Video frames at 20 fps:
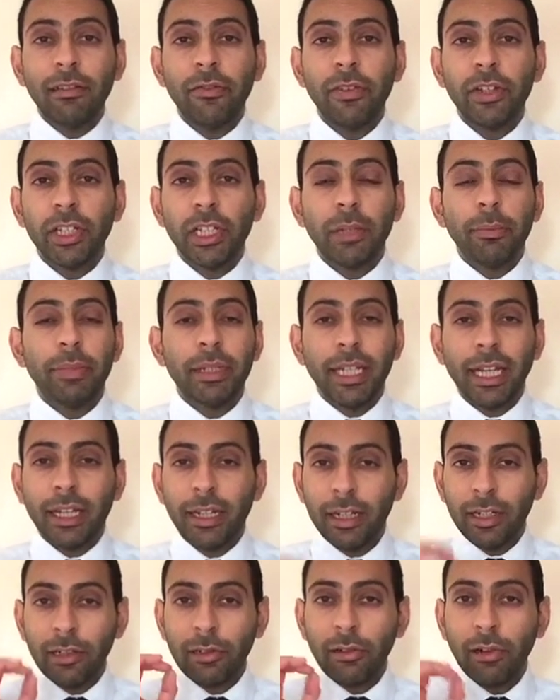revision, in
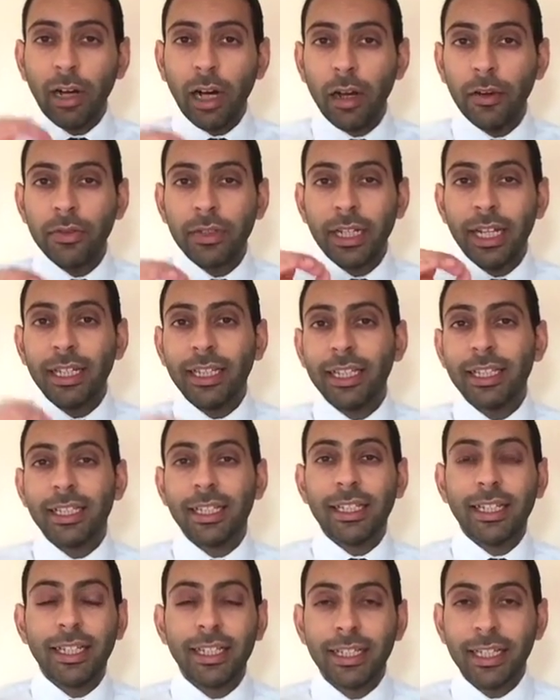particular graphs in the
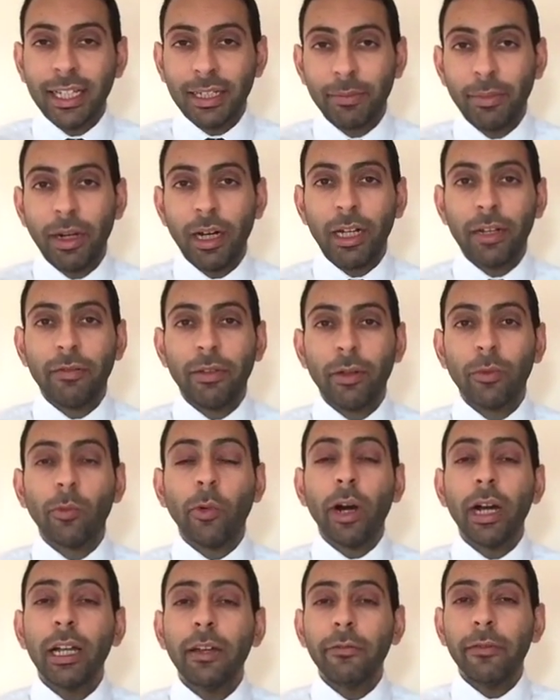statistics part of it.
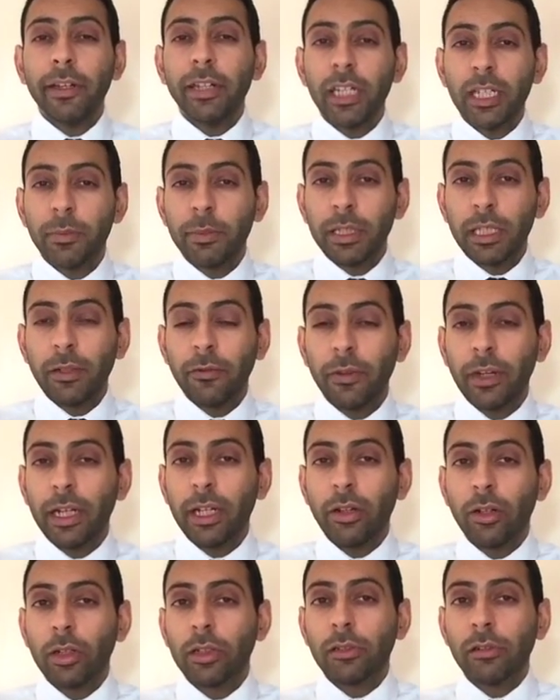Why a video
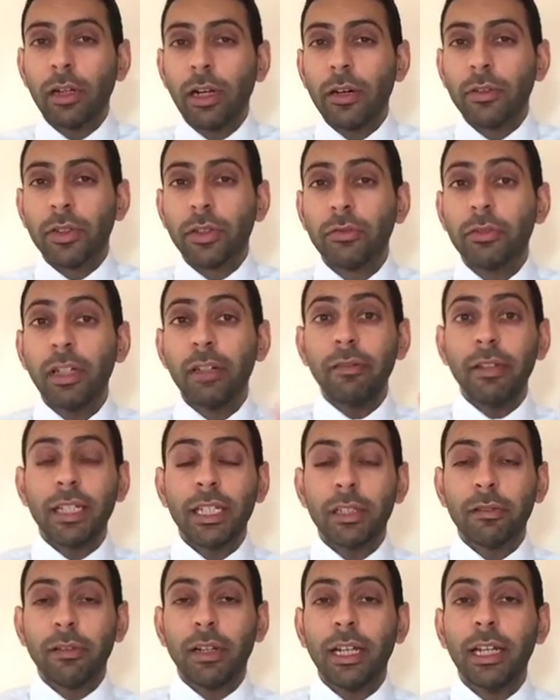specifically on graphs? Three
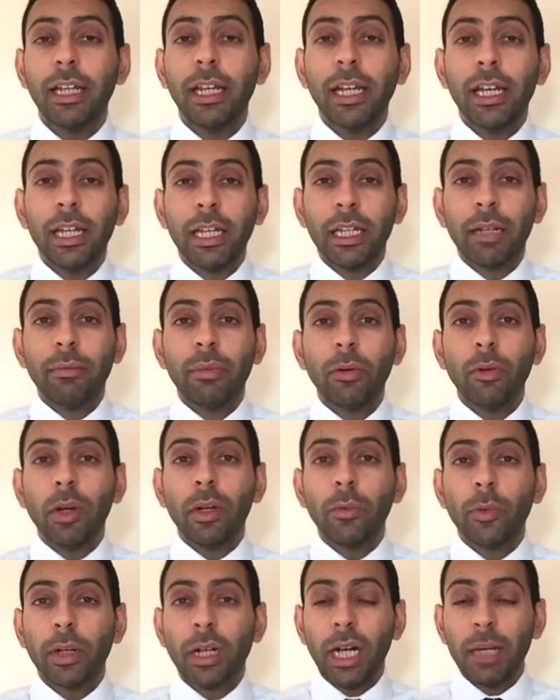reasons really. Number
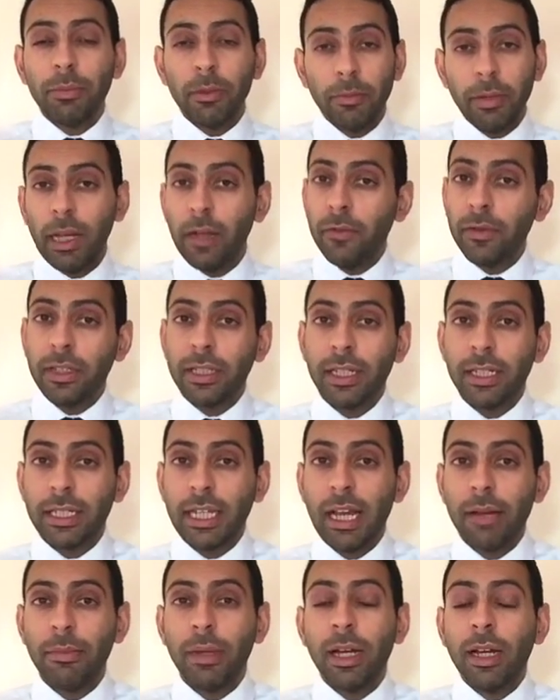one, when I prepared for this
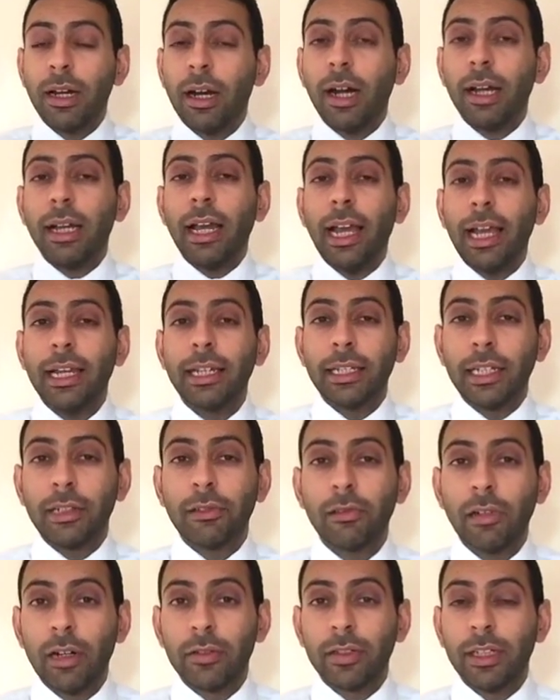exam, I hated
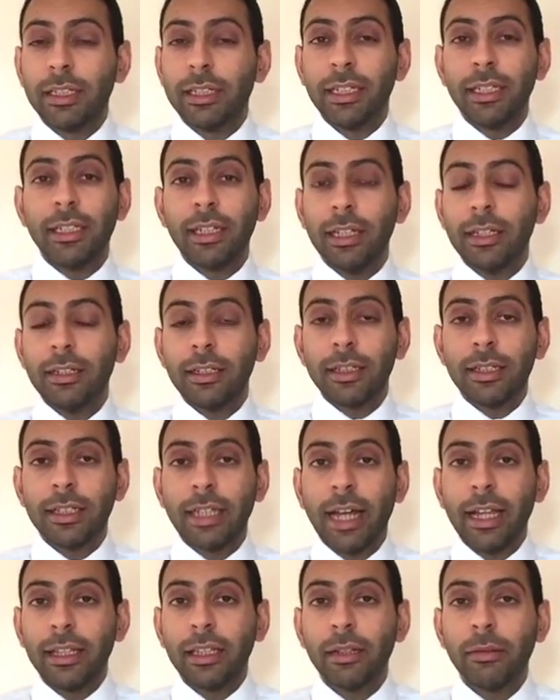graphs. I didn't
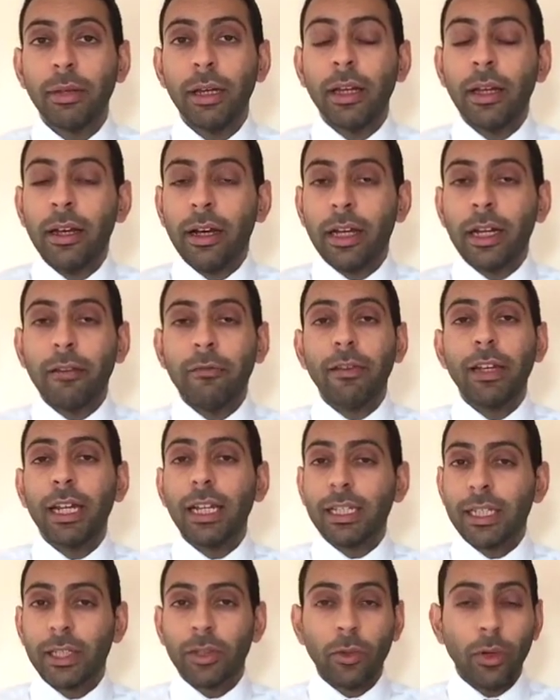understand them, and I
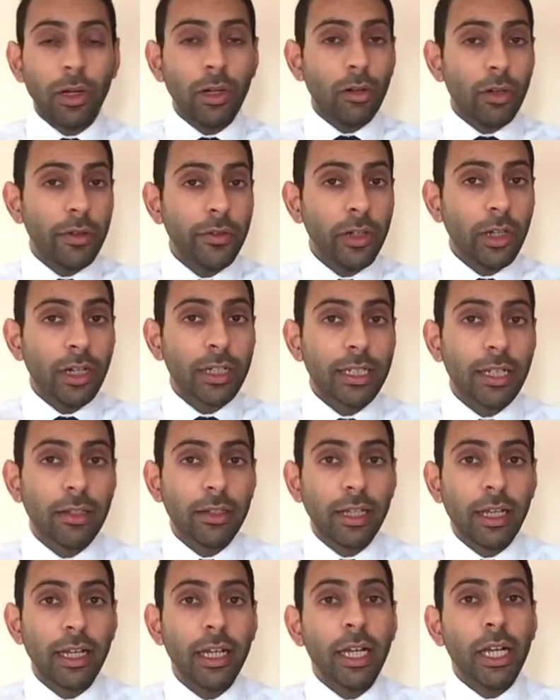realized there's quite a lot of you guys out
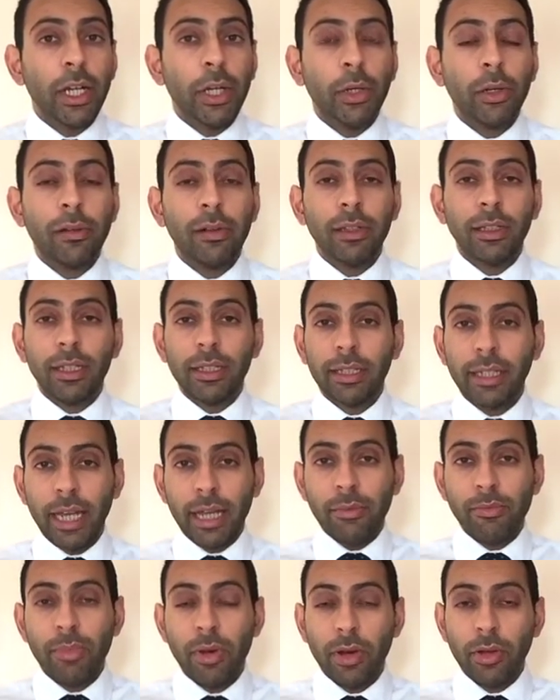there who are in the
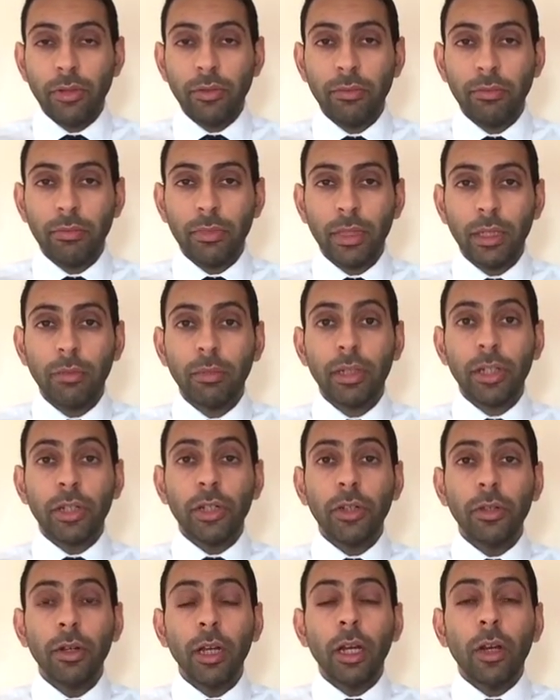same boat. Number
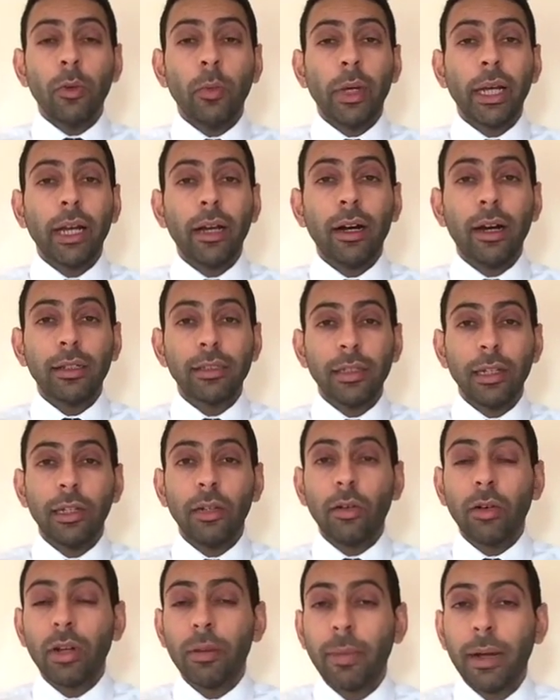two, we get asked a
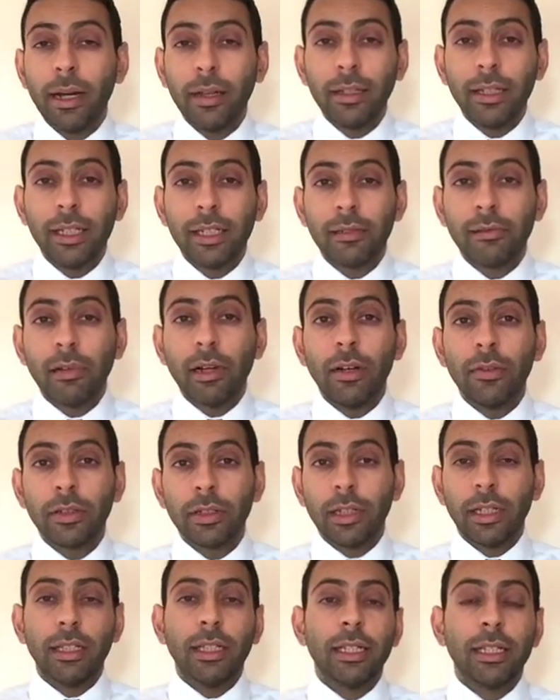lot about these graphs
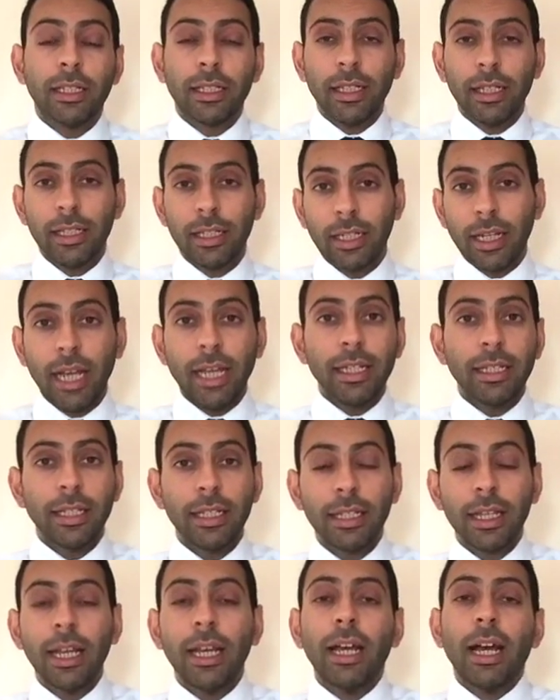and these
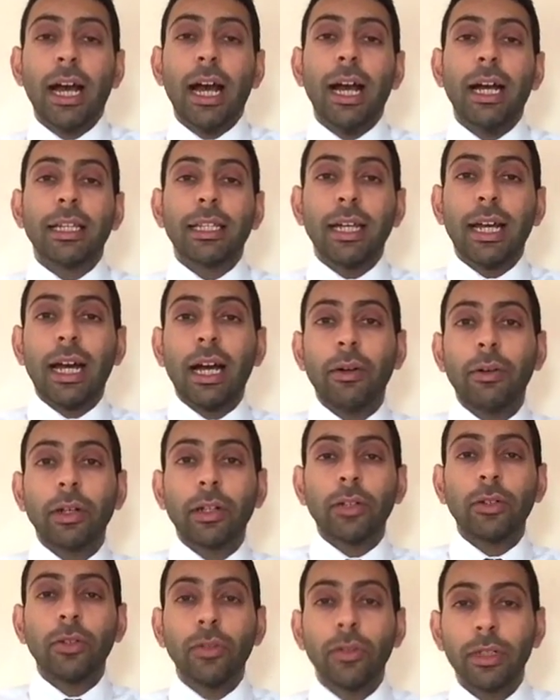cases at our
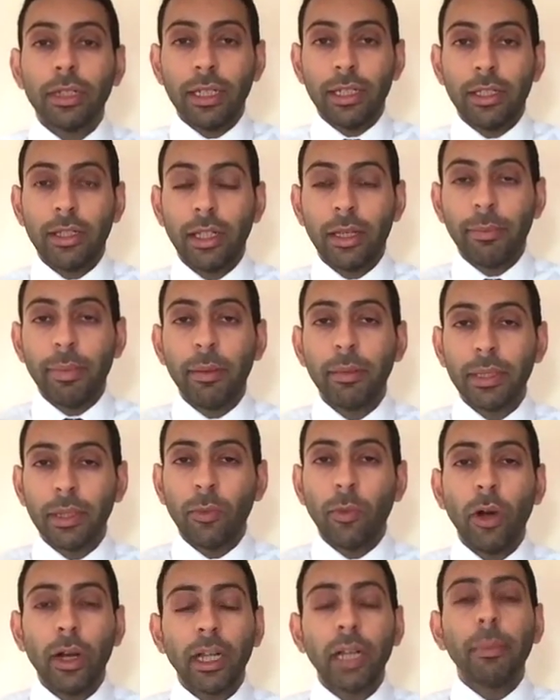courses. So if people say,
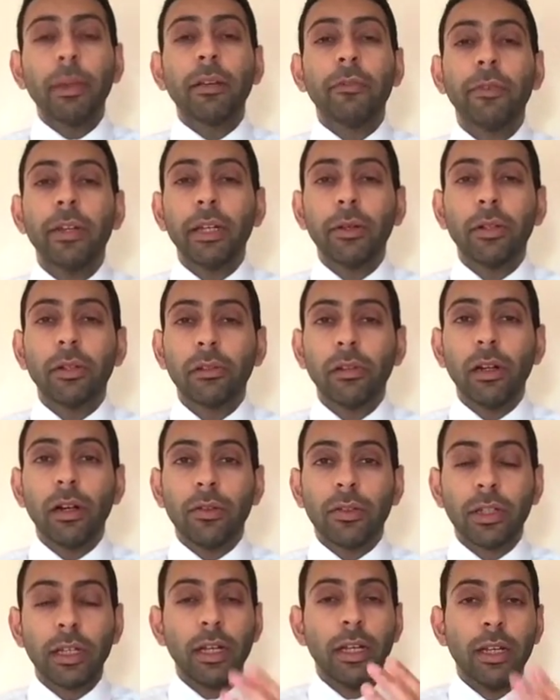why can't I make a video on
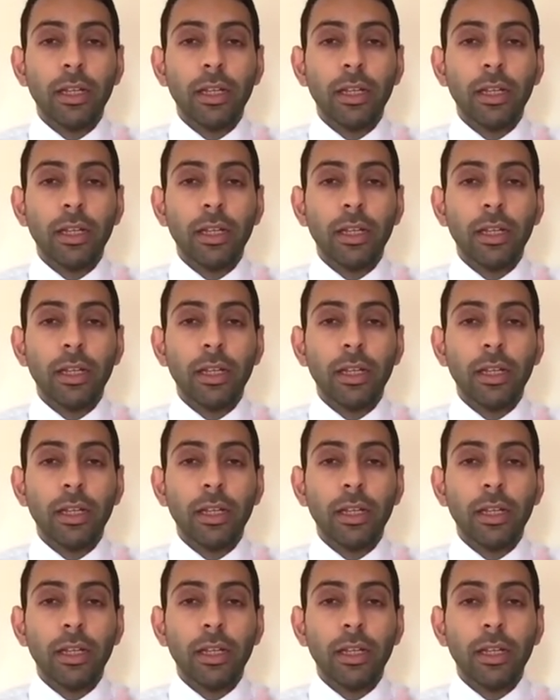graphs?